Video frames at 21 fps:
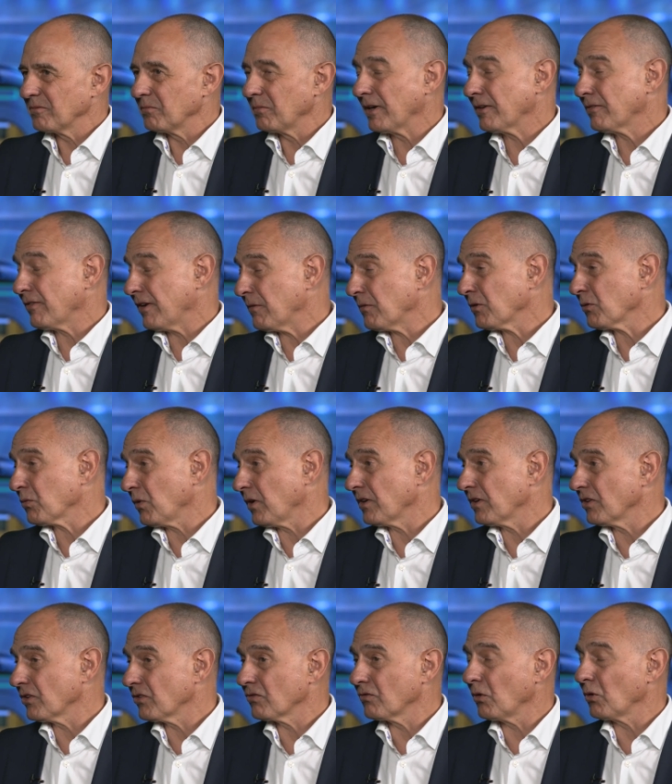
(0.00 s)
My favorite one
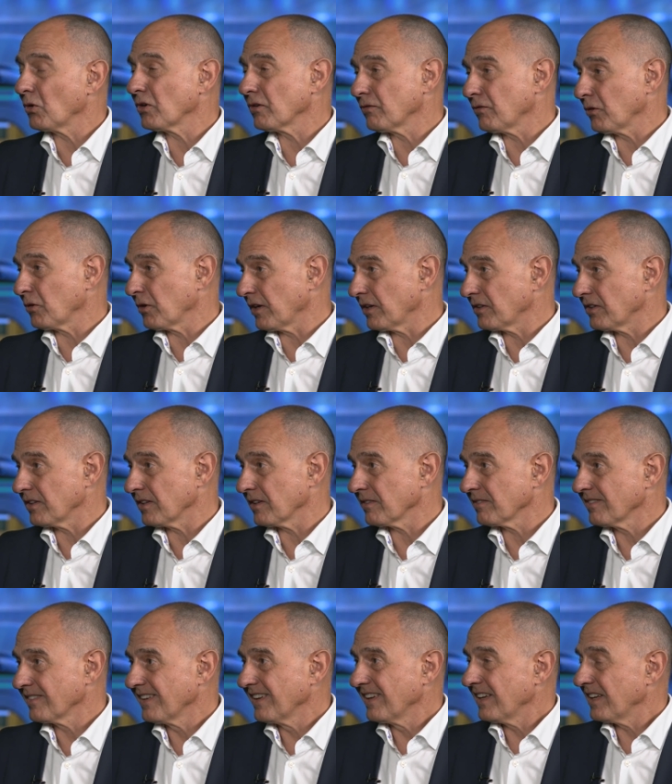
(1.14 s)
is Vodafone Idea.
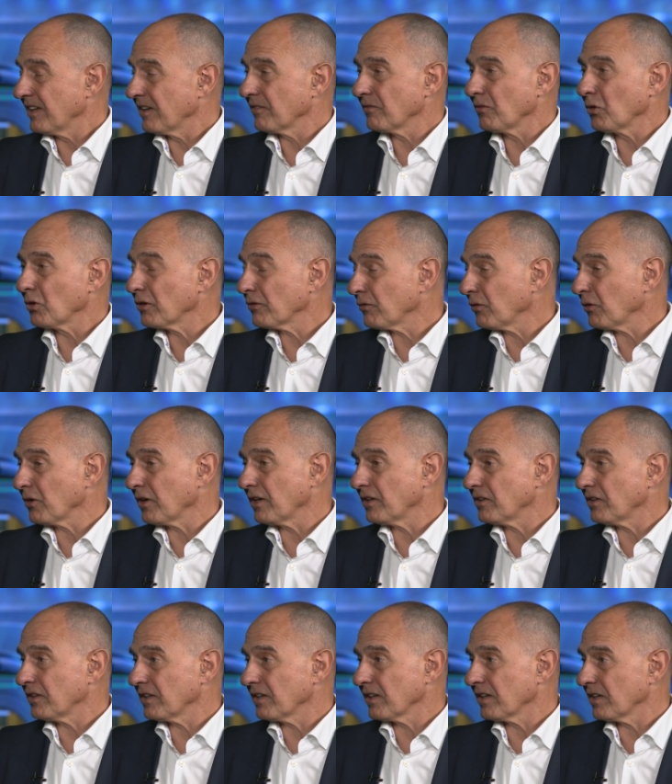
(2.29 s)
Vodafone
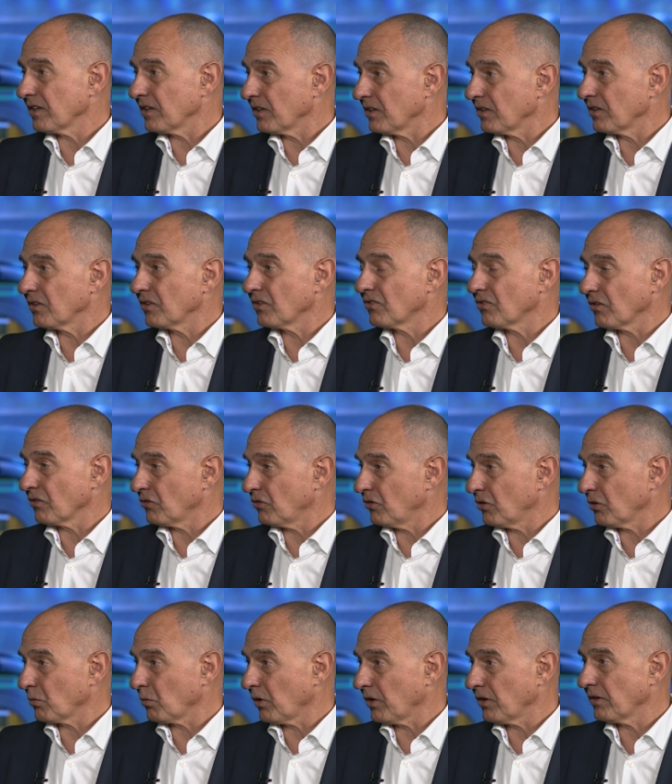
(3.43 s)
Idea is a
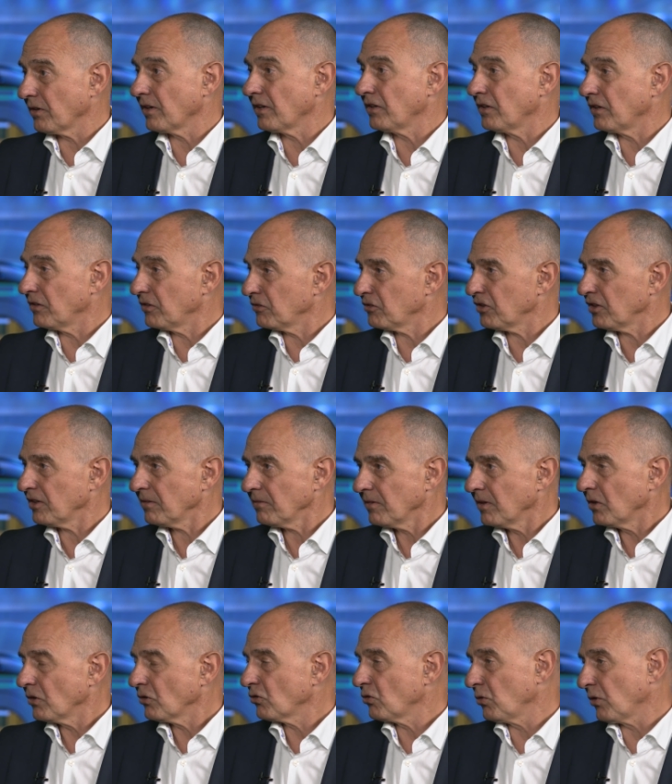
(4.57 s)
tier one in India,
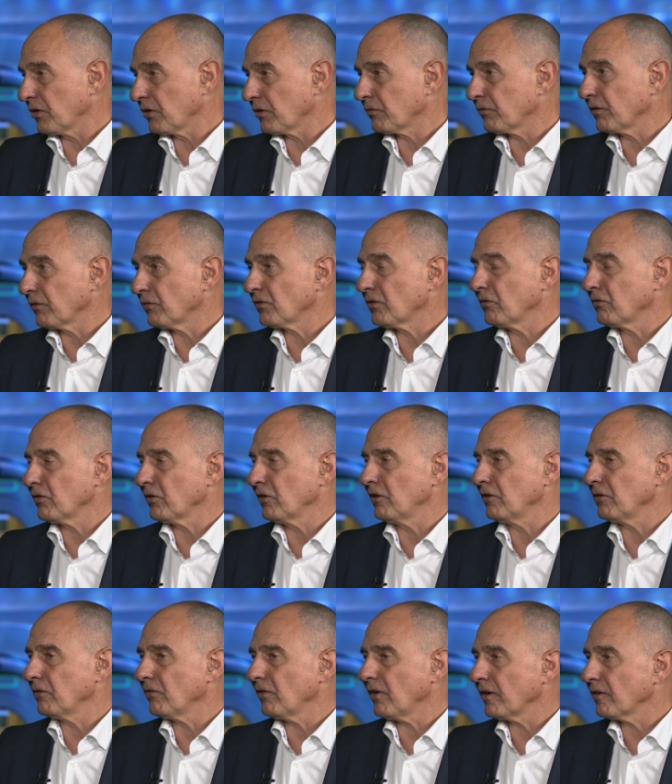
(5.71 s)

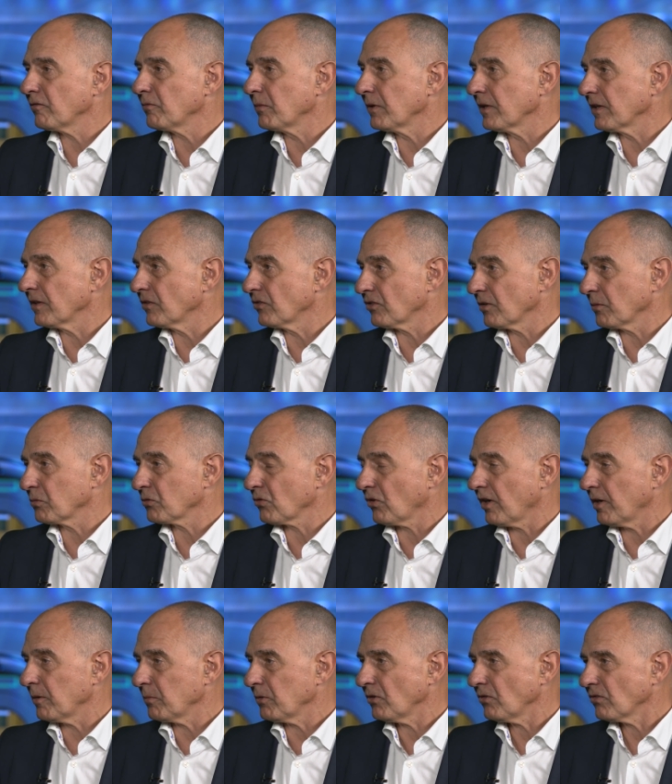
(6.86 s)
255 million
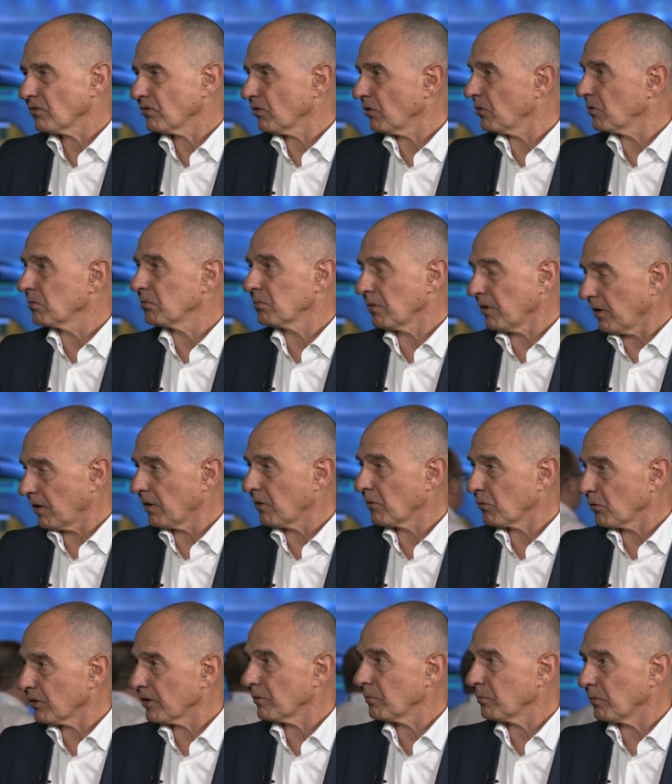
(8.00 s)
subscribers, so a
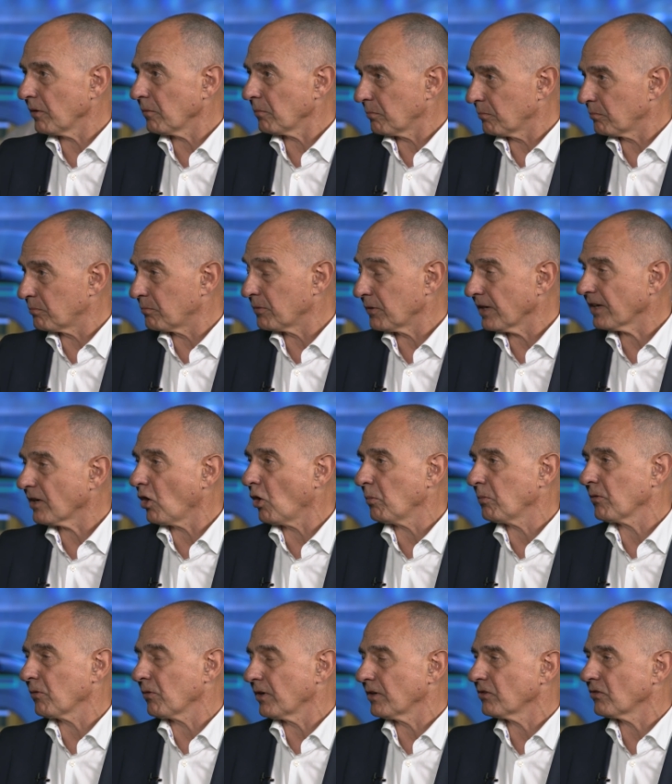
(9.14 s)
real big
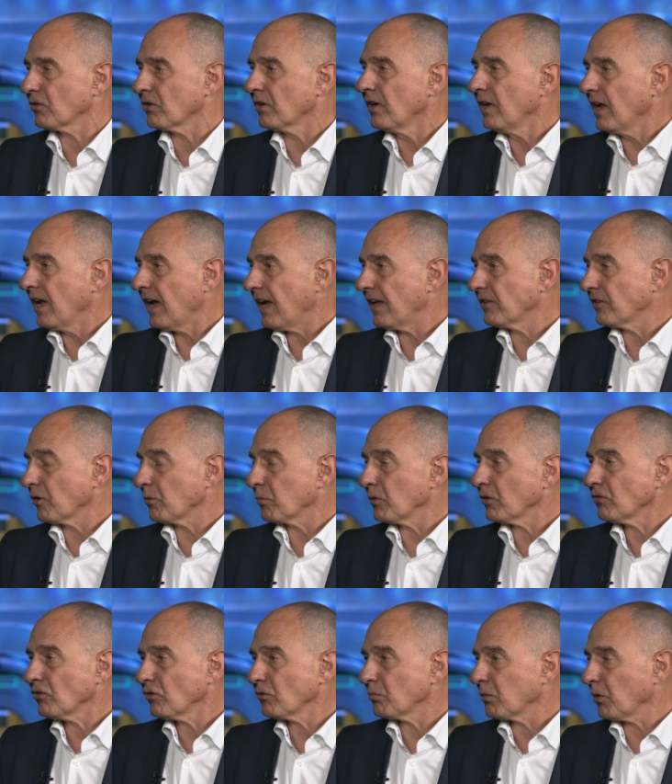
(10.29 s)
operator, and their
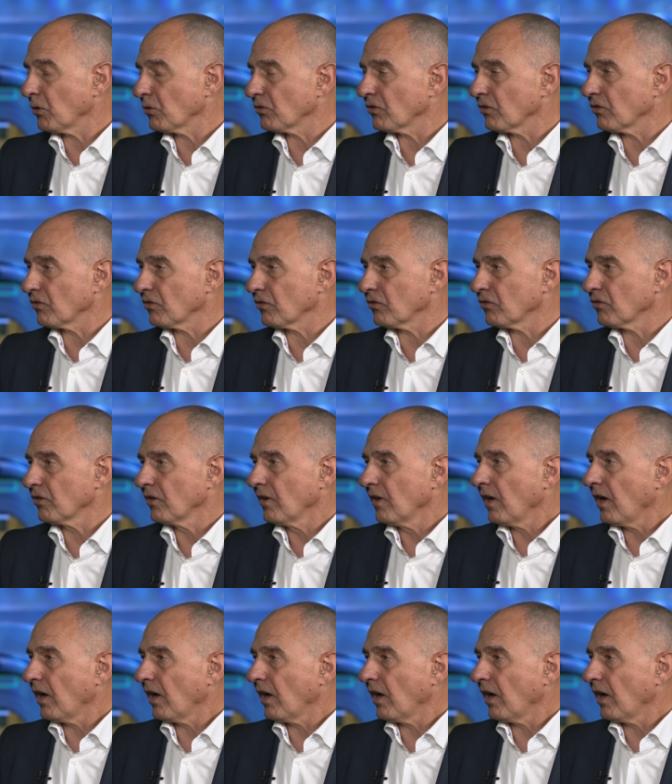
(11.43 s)
business processes